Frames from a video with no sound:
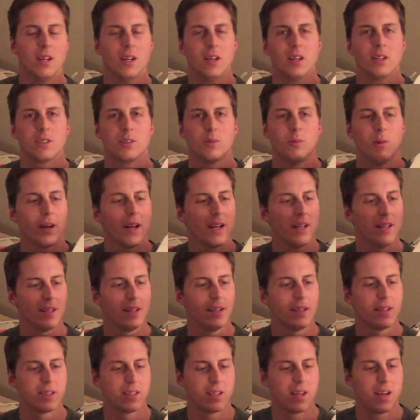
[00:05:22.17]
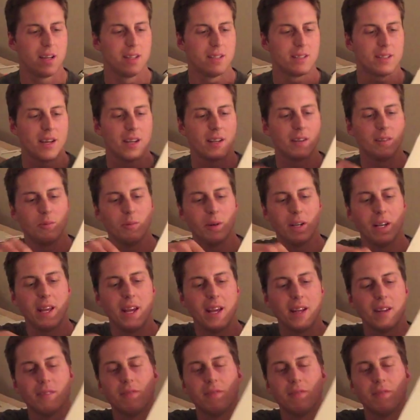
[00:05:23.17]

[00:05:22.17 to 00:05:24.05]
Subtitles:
So what I did is I went ahead and